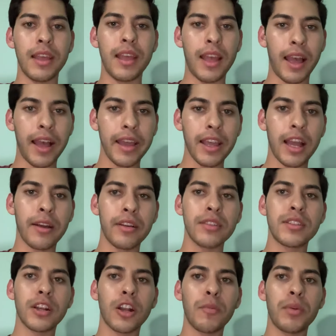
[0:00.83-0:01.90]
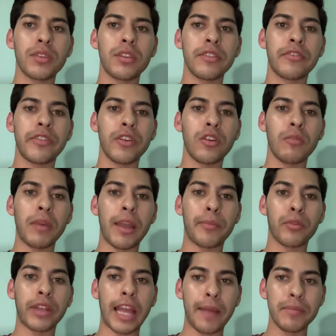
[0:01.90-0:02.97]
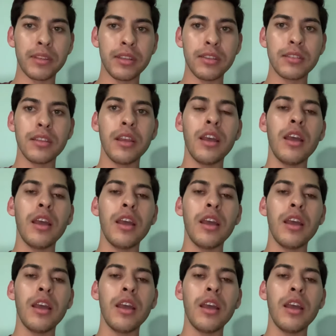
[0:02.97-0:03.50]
Hi, I'm going to talk about the film April Captains.